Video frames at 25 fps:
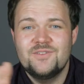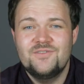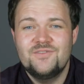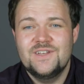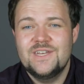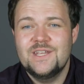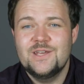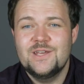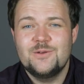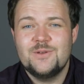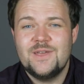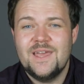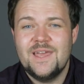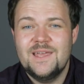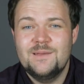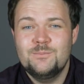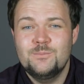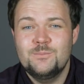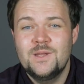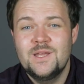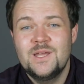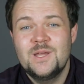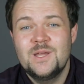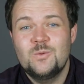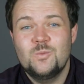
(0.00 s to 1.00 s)
video
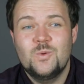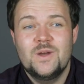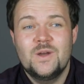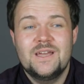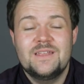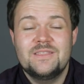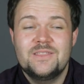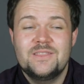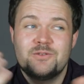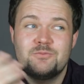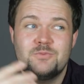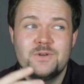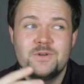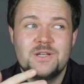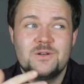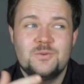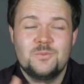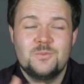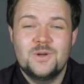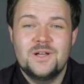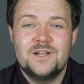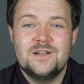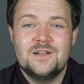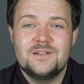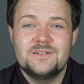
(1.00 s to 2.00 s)
game where the real
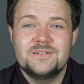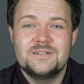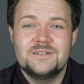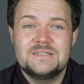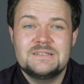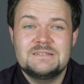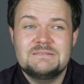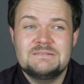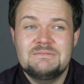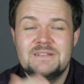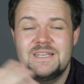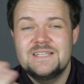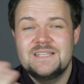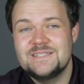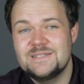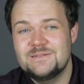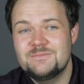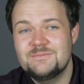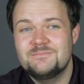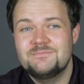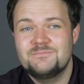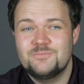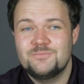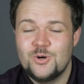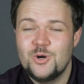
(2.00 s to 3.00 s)
world
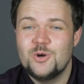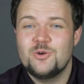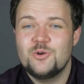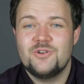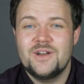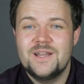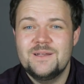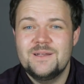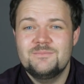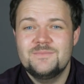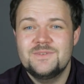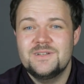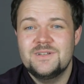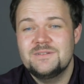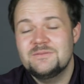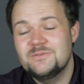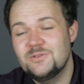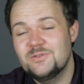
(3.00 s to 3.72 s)
isn't programmed,